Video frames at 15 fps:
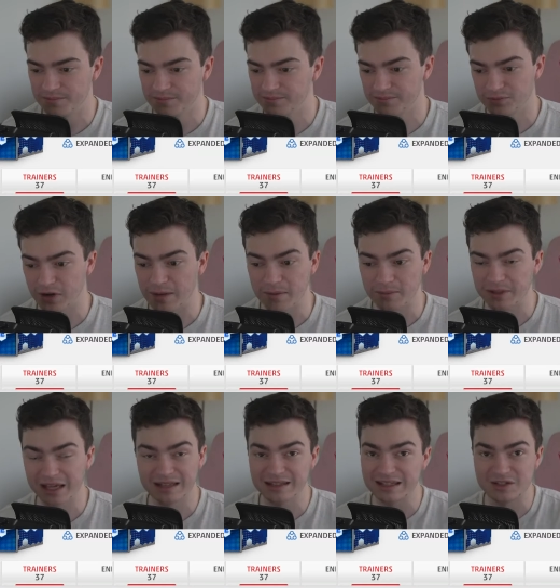probably
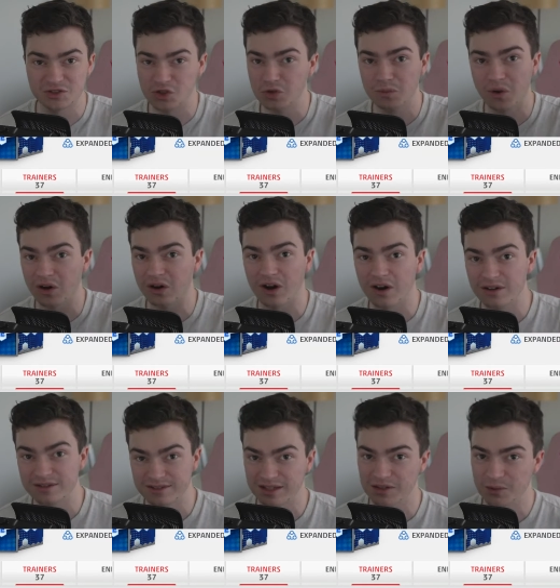at least 2 more
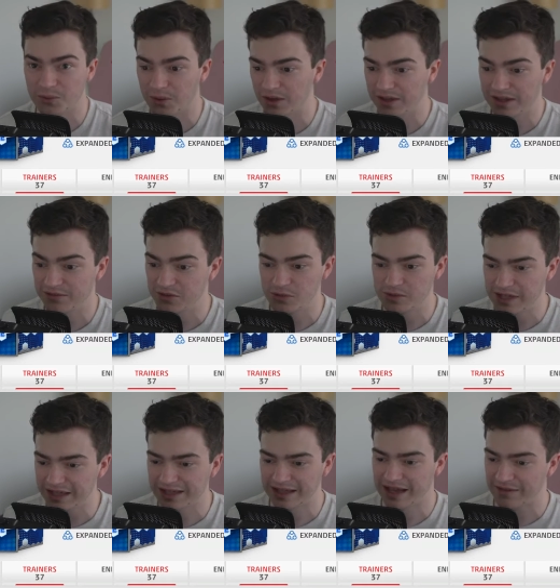cards than you would if you
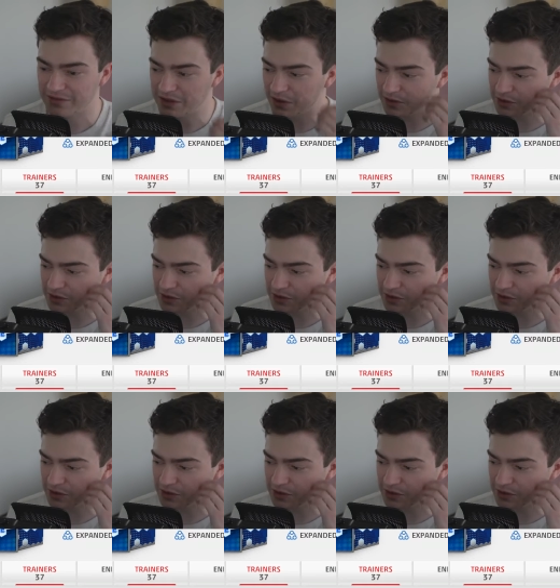didn't have the Ultra